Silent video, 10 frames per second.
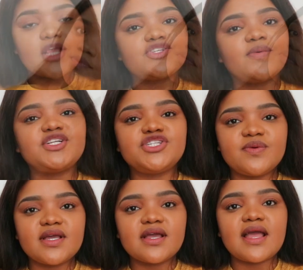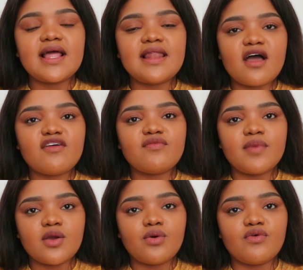So when doing a life
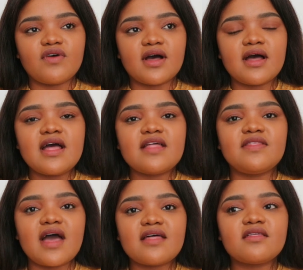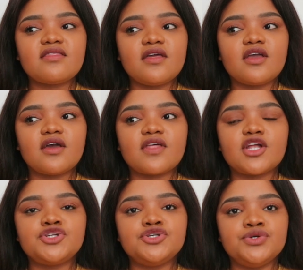makeover, the other thing
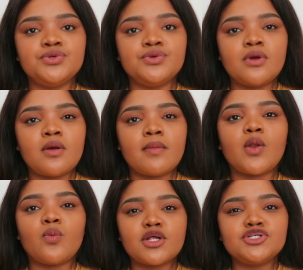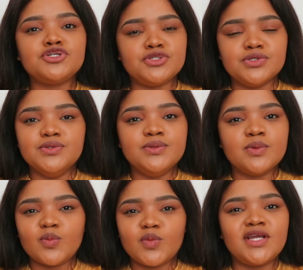that you might want to
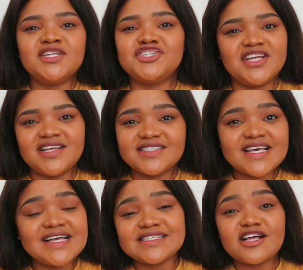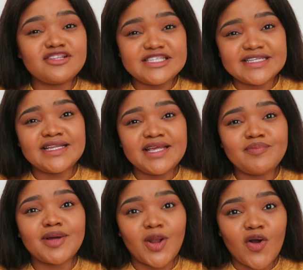do, which sounds silly,
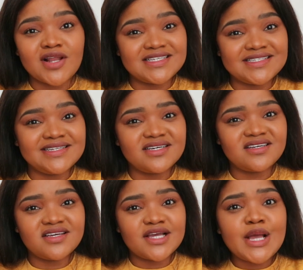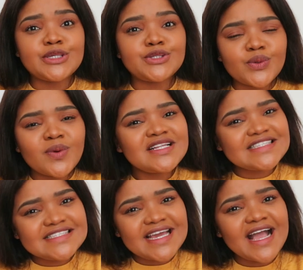but honestly, you want to
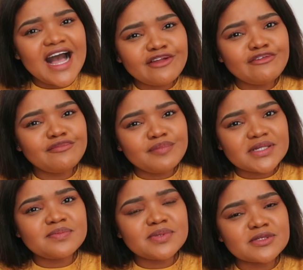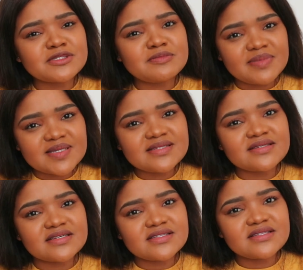stay out of people's
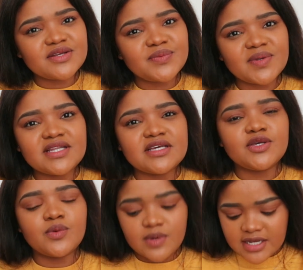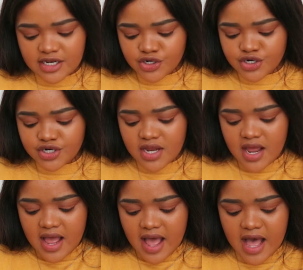business. Really, you want to learn
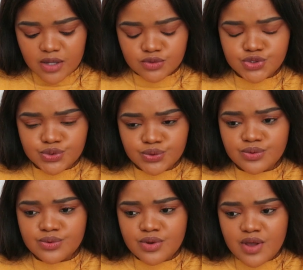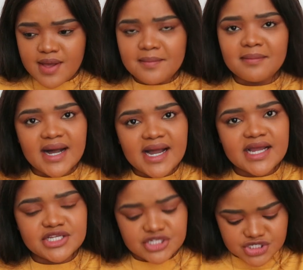how to
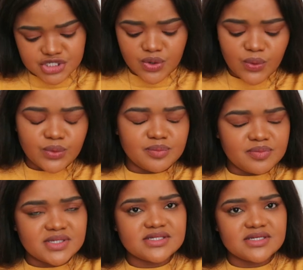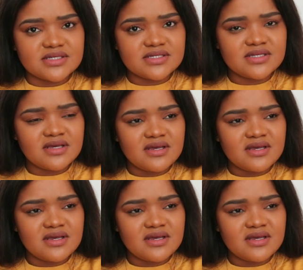mind your own business.